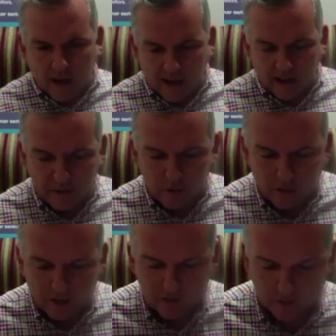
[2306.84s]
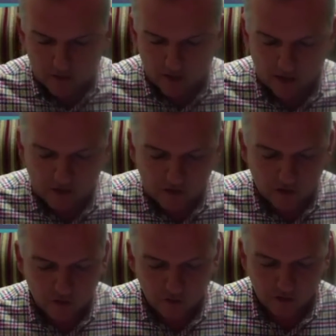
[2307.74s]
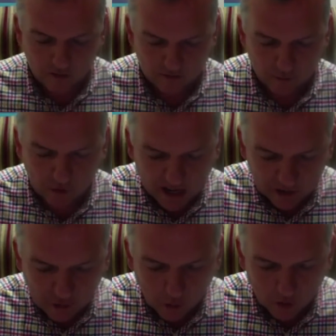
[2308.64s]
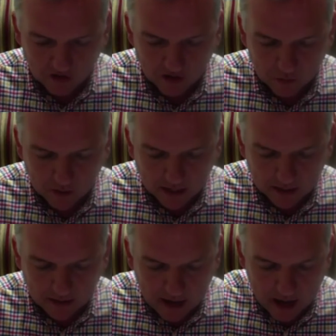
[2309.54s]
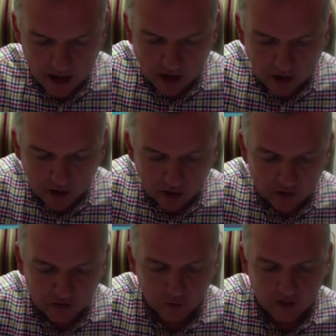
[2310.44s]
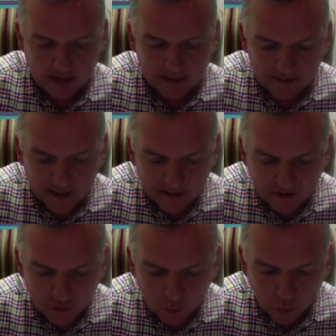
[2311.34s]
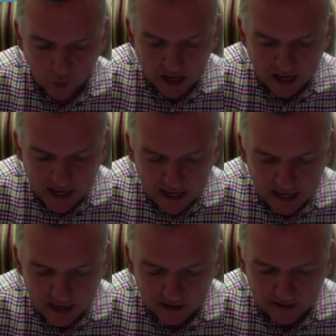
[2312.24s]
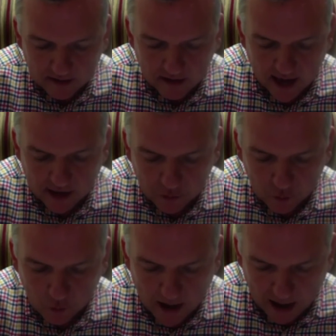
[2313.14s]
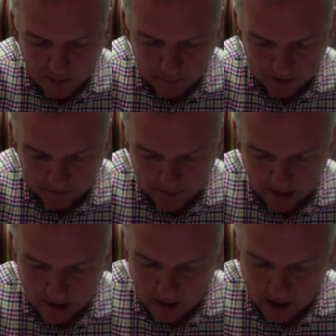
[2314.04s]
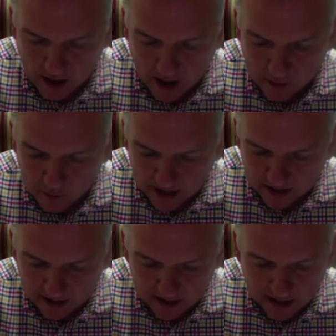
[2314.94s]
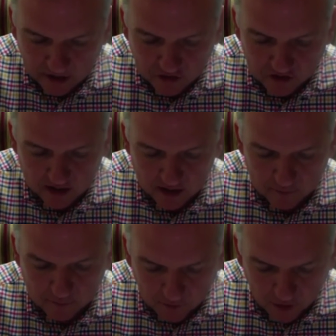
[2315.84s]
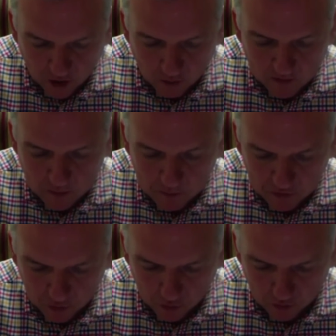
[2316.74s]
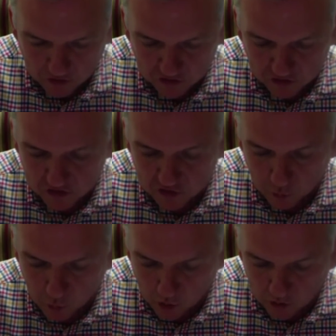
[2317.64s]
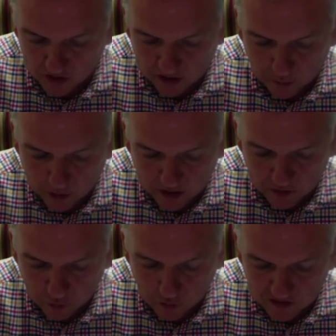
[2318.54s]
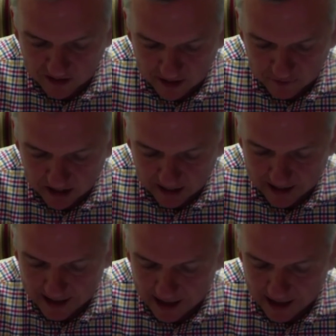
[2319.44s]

And I'm just going to read a quote now again. So it says, we need a new map, a regulation-informed approach to working with those living